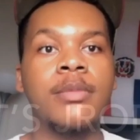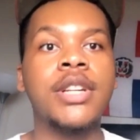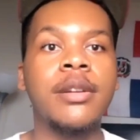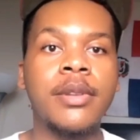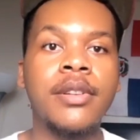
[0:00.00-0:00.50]

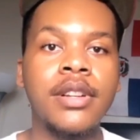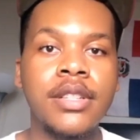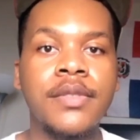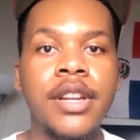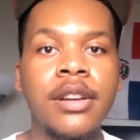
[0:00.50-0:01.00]
trying to record
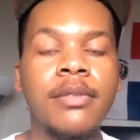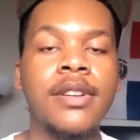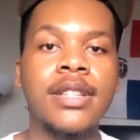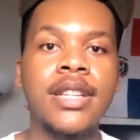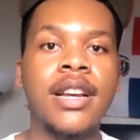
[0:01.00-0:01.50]
this video
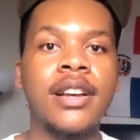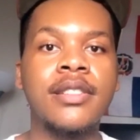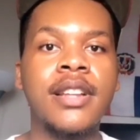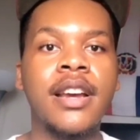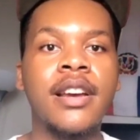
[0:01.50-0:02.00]
before the sun
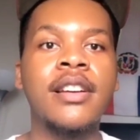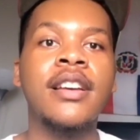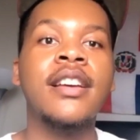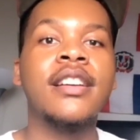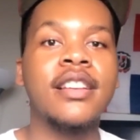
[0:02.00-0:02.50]
goes down
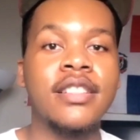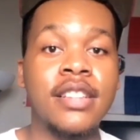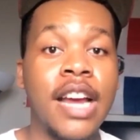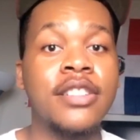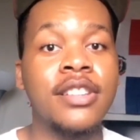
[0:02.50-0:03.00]
because
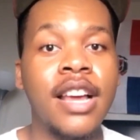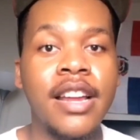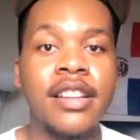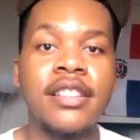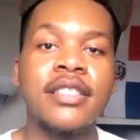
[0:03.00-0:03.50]
natural
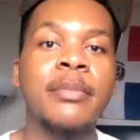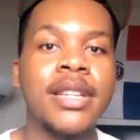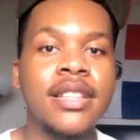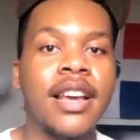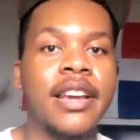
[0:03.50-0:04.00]
lighting is the
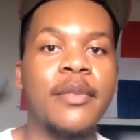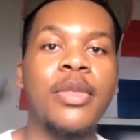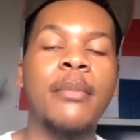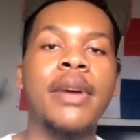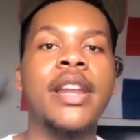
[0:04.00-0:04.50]
best light.
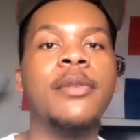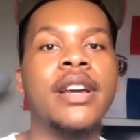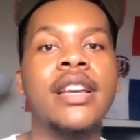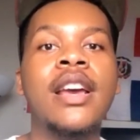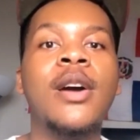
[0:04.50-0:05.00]
But
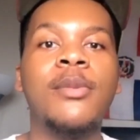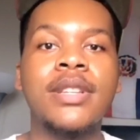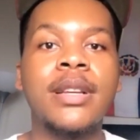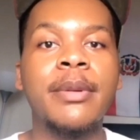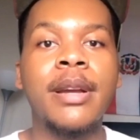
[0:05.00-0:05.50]
anyway,
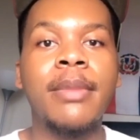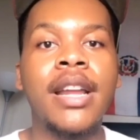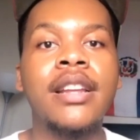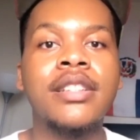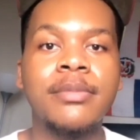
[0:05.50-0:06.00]
what's up
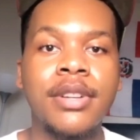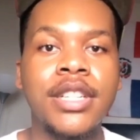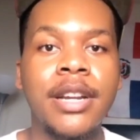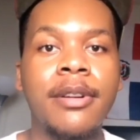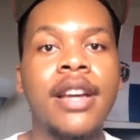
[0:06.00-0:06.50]
everybody? It's your boy
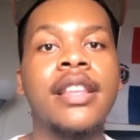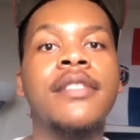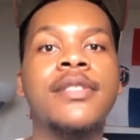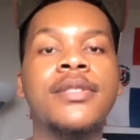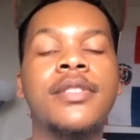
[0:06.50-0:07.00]
Jrod. Thank
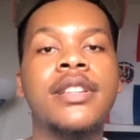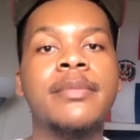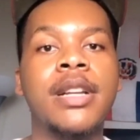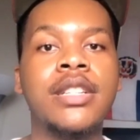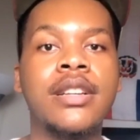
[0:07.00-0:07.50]
you for tuning
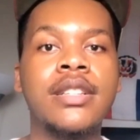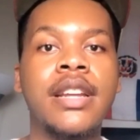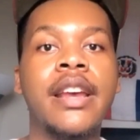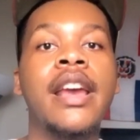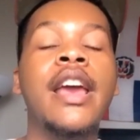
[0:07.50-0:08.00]
into my channel
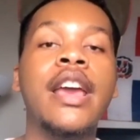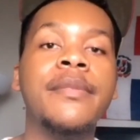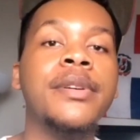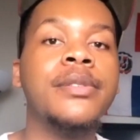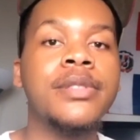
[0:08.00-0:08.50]
today.
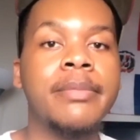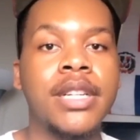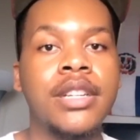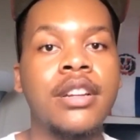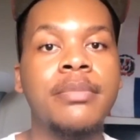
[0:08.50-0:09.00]
If you're new to my
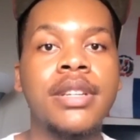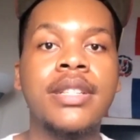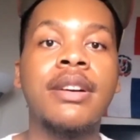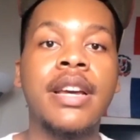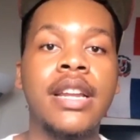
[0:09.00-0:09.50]
channel,
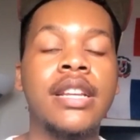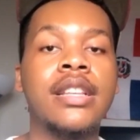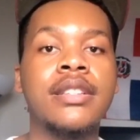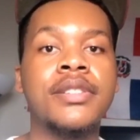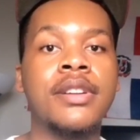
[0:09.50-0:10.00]
please go ahead and hit
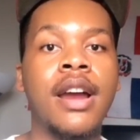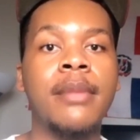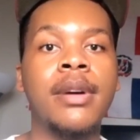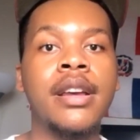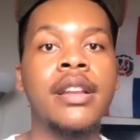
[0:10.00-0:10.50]
that
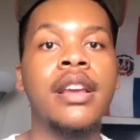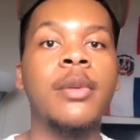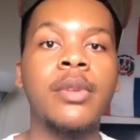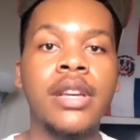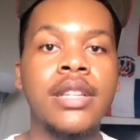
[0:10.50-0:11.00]
subscribe button
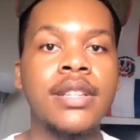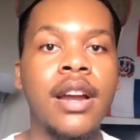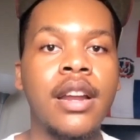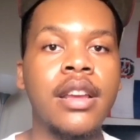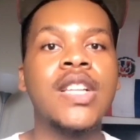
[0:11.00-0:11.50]
and we can get
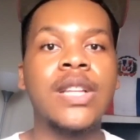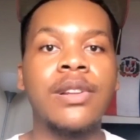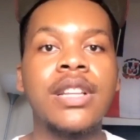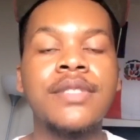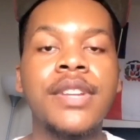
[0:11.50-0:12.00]
started. So
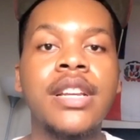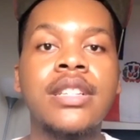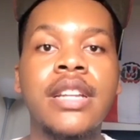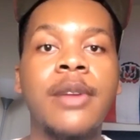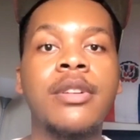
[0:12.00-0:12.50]
in this video
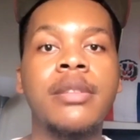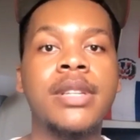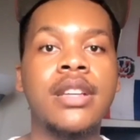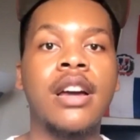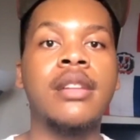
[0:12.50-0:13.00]
today, we're going to
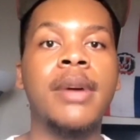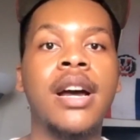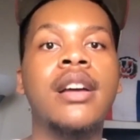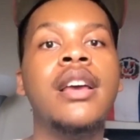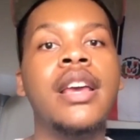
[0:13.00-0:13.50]
be talking
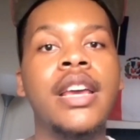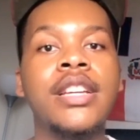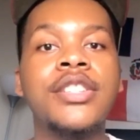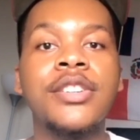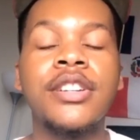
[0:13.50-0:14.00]
about,
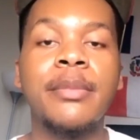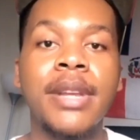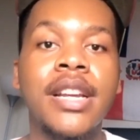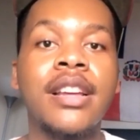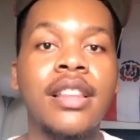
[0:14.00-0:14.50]
is your
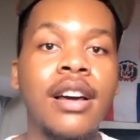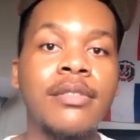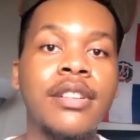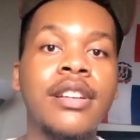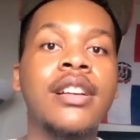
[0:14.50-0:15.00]
Dominican
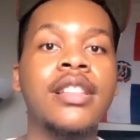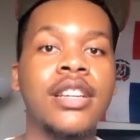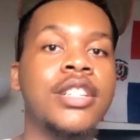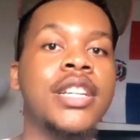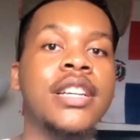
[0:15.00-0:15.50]
lover
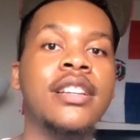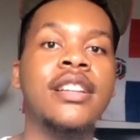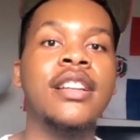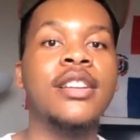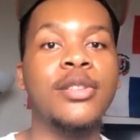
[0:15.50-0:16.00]
legit?
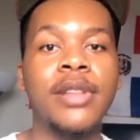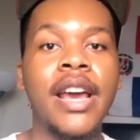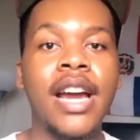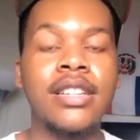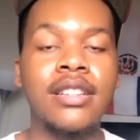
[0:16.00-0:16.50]
Do
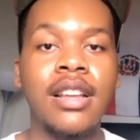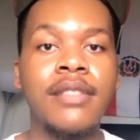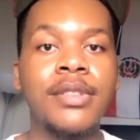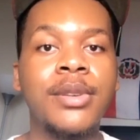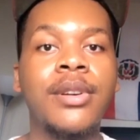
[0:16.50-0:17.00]
they actually
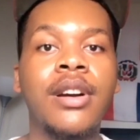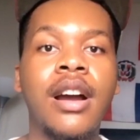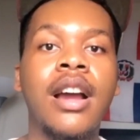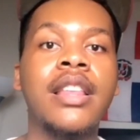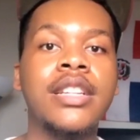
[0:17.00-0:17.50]
love you or
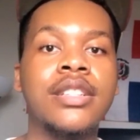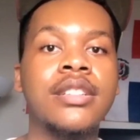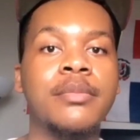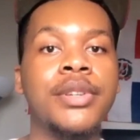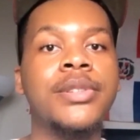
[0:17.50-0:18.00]
are they
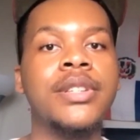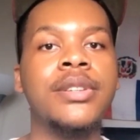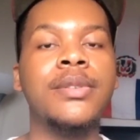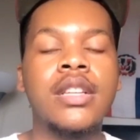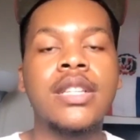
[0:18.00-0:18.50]
just abusing
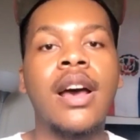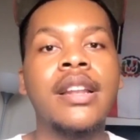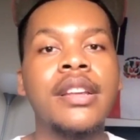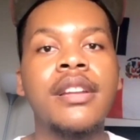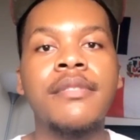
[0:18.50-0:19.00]
you? So
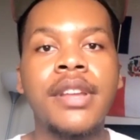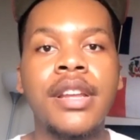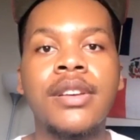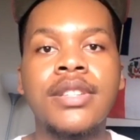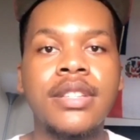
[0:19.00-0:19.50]
I did a
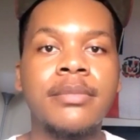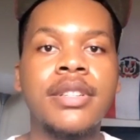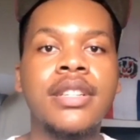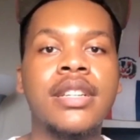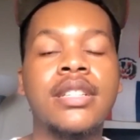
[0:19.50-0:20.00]
video
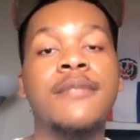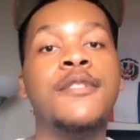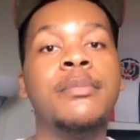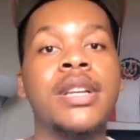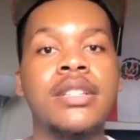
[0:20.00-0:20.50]
similar to this a
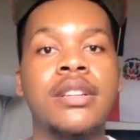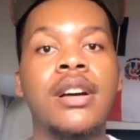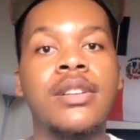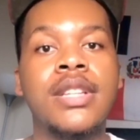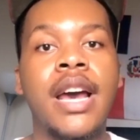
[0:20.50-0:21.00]
few months
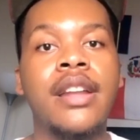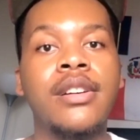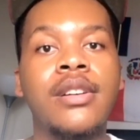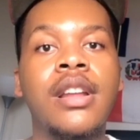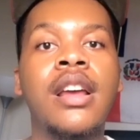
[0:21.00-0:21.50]
ago
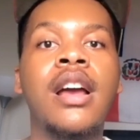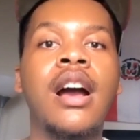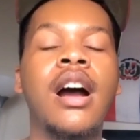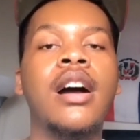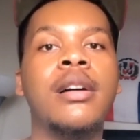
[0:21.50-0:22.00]
titled
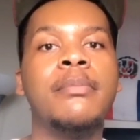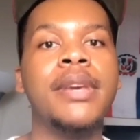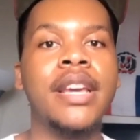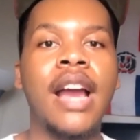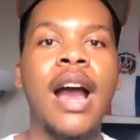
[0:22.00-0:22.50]
I'm
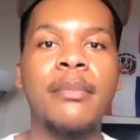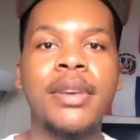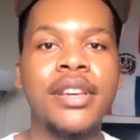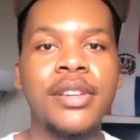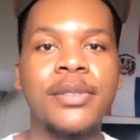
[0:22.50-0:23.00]

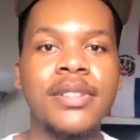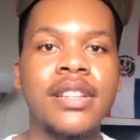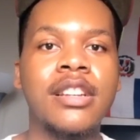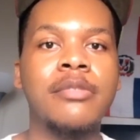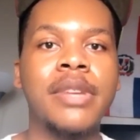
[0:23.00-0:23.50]
being used
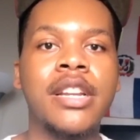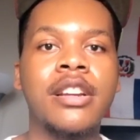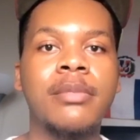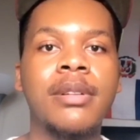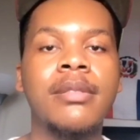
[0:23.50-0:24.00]
in the
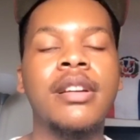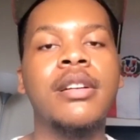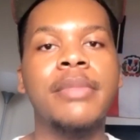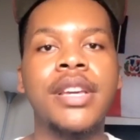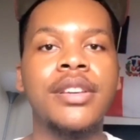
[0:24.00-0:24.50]
Dominican Republic,
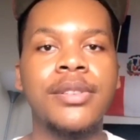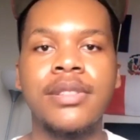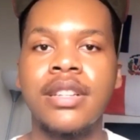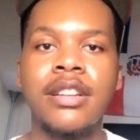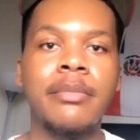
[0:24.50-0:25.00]
or being
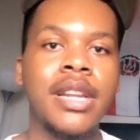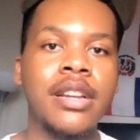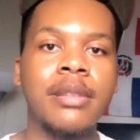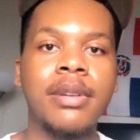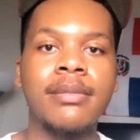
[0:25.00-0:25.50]
used in the
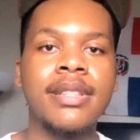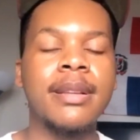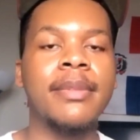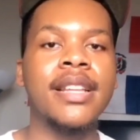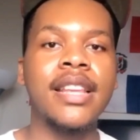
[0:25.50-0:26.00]
Dominican Republic,
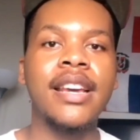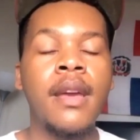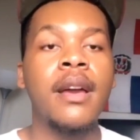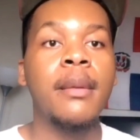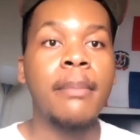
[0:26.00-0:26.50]
something like that.
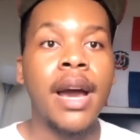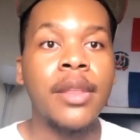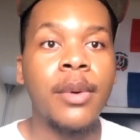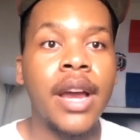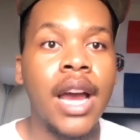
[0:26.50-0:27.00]
By
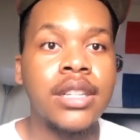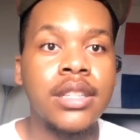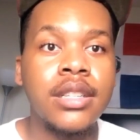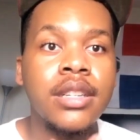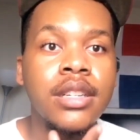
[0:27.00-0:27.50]
the way, I
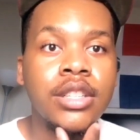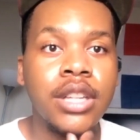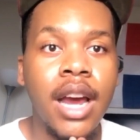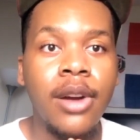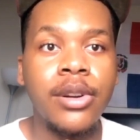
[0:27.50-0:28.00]
just took a
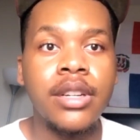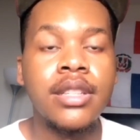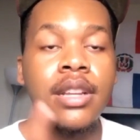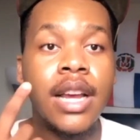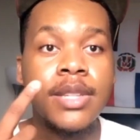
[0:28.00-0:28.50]
shower,
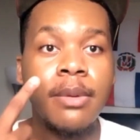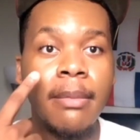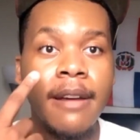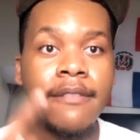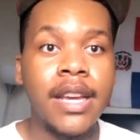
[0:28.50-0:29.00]
so that's why
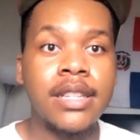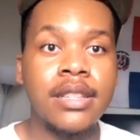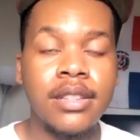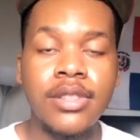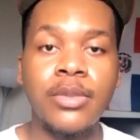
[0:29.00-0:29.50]
my face
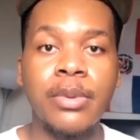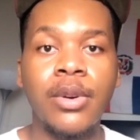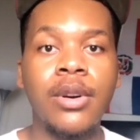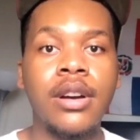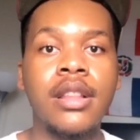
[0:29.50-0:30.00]
looks super
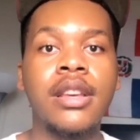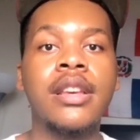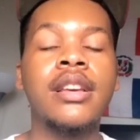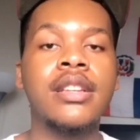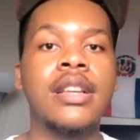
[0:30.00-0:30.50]
oily,
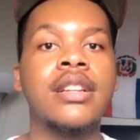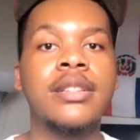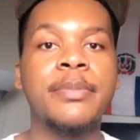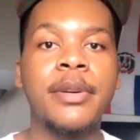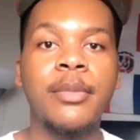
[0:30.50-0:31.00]
because I
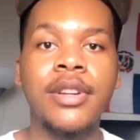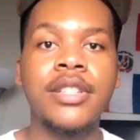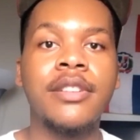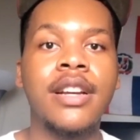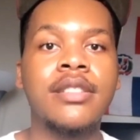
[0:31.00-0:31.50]
just put
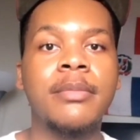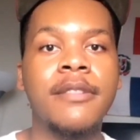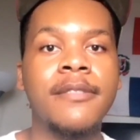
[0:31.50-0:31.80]
moisturizer on my